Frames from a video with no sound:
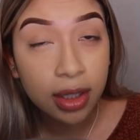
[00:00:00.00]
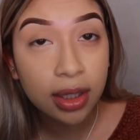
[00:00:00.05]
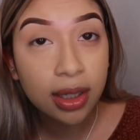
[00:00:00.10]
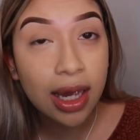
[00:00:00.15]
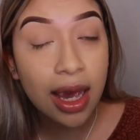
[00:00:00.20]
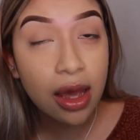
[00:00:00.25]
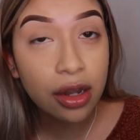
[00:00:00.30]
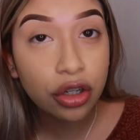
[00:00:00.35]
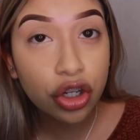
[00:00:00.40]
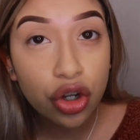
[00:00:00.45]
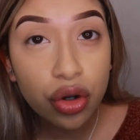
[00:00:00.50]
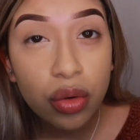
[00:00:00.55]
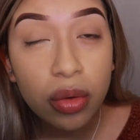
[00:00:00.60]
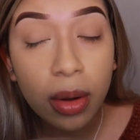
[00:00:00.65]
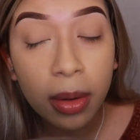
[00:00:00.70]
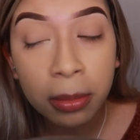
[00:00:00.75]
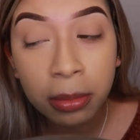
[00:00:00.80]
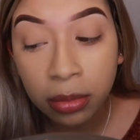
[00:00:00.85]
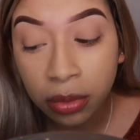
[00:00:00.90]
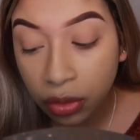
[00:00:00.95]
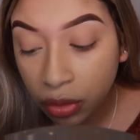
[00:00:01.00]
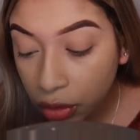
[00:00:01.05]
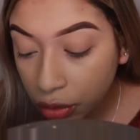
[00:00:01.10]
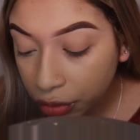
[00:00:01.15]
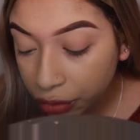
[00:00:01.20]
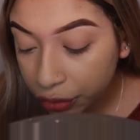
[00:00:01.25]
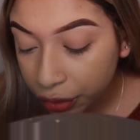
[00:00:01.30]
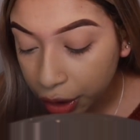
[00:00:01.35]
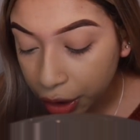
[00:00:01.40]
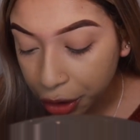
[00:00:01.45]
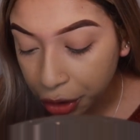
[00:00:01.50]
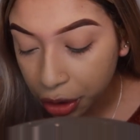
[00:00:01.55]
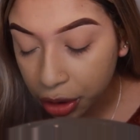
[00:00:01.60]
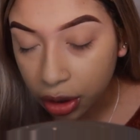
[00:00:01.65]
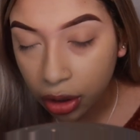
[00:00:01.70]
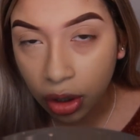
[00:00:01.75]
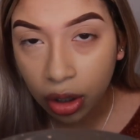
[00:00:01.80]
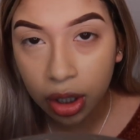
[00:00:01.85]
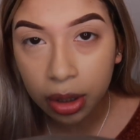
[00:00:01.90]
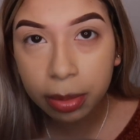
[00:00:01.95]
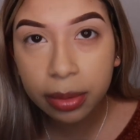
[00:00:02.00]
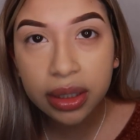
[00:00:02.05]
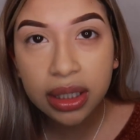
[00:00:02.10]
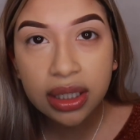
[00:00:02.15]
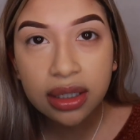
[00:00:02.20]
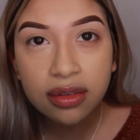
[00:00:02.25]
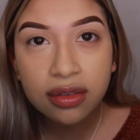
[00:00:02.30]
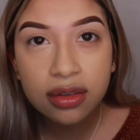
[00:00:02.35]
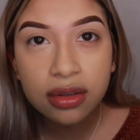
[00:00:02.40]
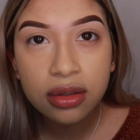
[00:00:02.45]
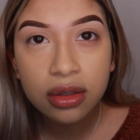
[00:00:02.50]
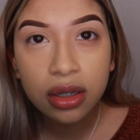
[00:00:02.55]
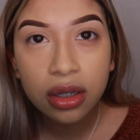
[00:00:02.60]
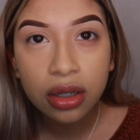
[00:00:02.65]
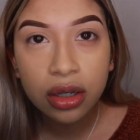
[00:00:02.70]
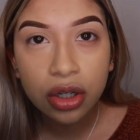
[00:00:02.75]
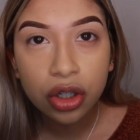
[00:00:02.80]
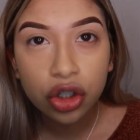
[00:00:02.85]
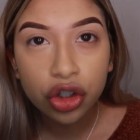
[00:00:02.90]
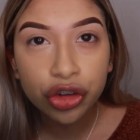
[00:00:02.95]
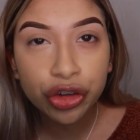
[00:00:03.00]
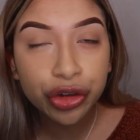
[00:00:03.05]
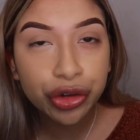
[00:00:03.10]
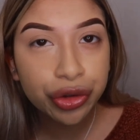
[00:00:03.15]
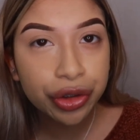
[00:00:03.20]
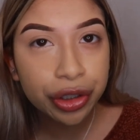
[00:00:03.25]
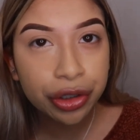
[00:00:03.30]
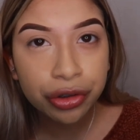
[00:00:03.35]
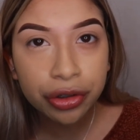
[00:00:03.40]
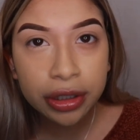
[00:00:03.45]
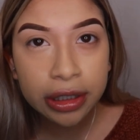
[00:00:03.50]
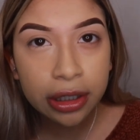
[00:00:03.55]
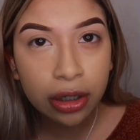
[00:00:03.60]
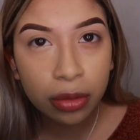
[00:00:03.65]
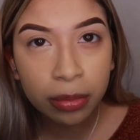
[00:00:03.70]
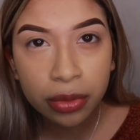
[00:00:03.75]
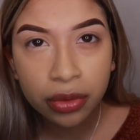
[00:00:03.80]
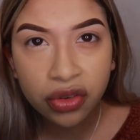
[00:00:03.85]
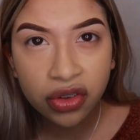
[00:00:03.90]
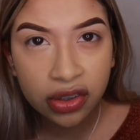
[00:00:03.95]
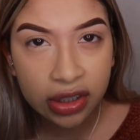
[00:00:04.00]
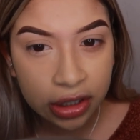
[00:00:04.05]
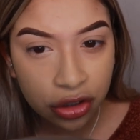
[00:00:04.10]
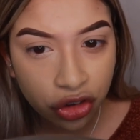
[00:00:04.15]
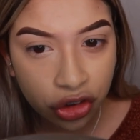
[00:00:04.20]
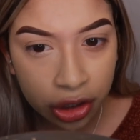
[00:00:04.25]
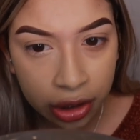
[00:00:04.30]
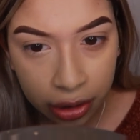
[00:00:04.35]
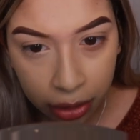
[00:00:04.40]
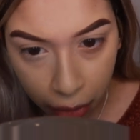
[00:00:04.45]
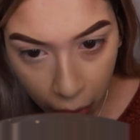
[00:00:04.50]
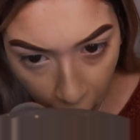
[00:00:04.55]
can you move your car, please? You're literally almost touching the